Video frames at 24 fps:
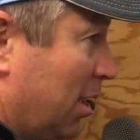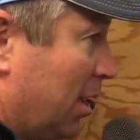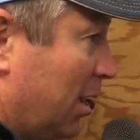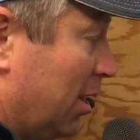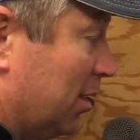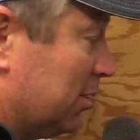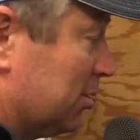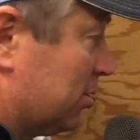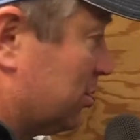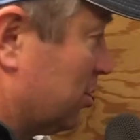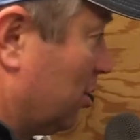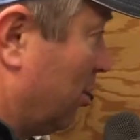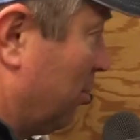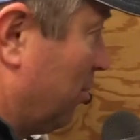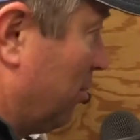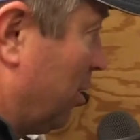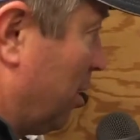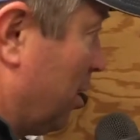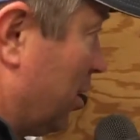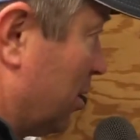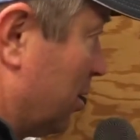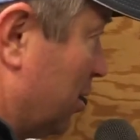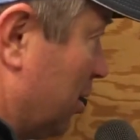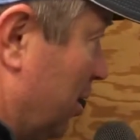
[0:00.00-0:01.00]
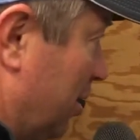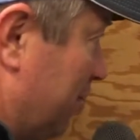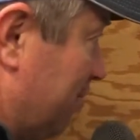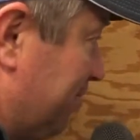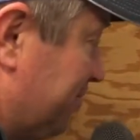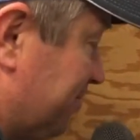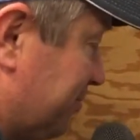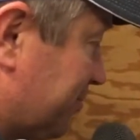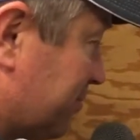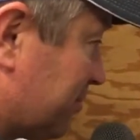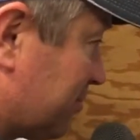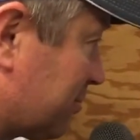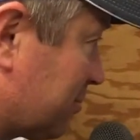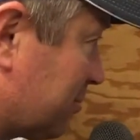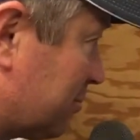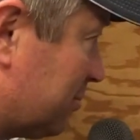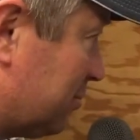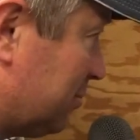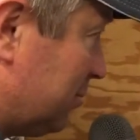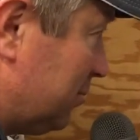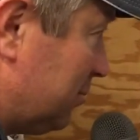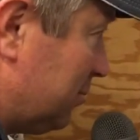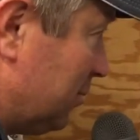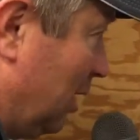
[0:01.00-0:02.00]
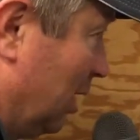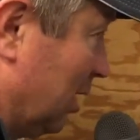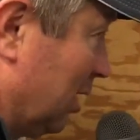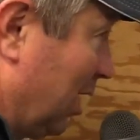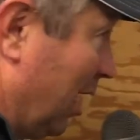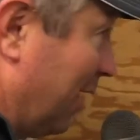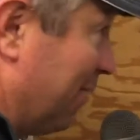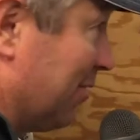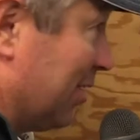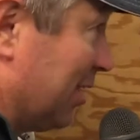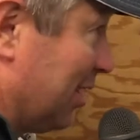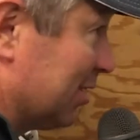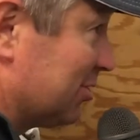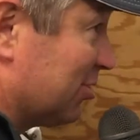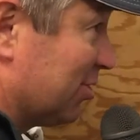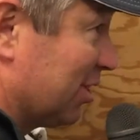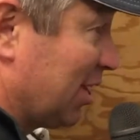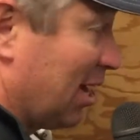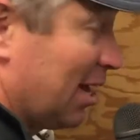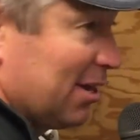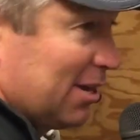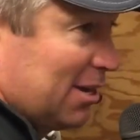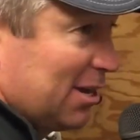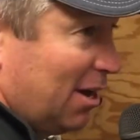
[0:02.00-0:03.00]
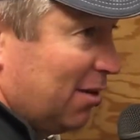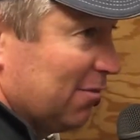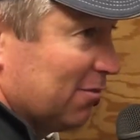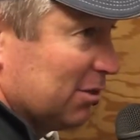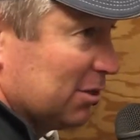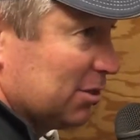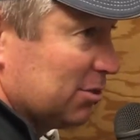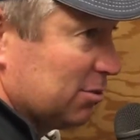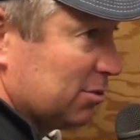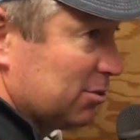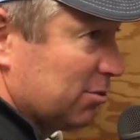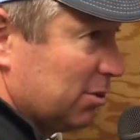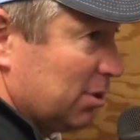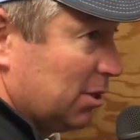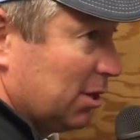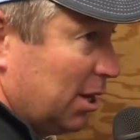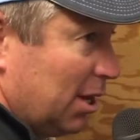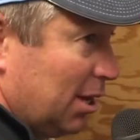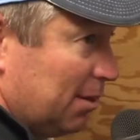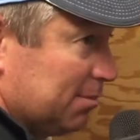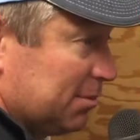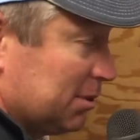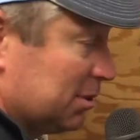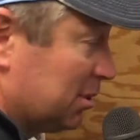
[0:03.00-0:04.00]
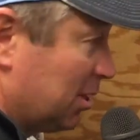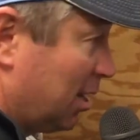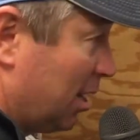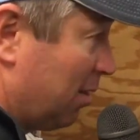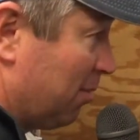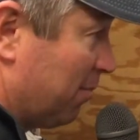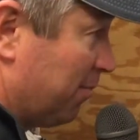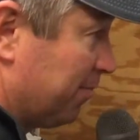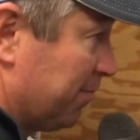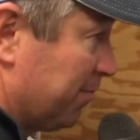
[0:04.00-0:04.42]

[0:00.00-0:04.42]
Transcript: And so it gave that extra guy in coverage, which really helped us out.